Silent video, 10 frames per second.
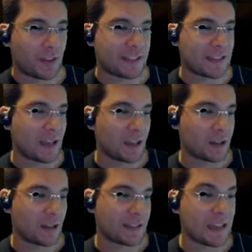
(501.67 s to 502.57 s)
si uh,
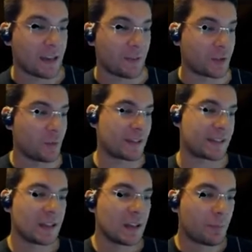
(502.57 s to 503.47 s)
a side of a
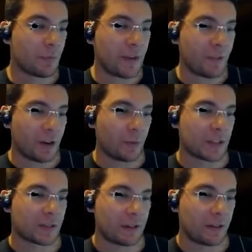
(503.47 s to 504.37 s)
twist. Bravery
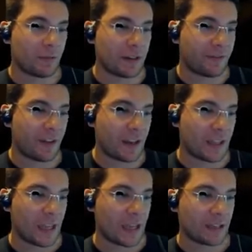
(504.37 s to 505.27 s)
was re redefined in
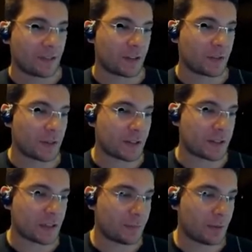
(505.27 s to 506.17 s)
the night the twist as
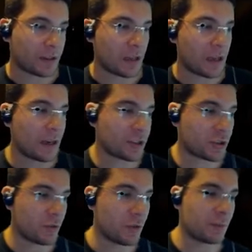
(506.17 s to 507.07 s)
a book high
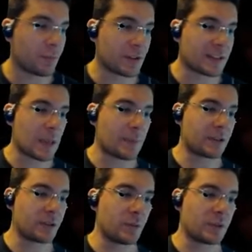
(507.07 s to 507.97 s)
shore brought Slappy
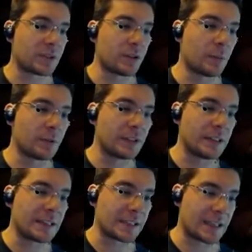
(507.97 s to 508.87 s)
to his noble
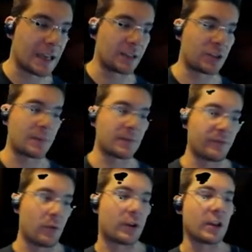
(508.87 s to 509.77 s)
niece again, chapter
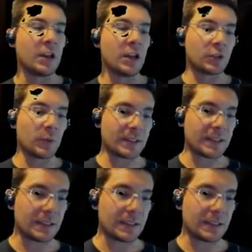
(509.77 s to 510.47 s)
4. Twists and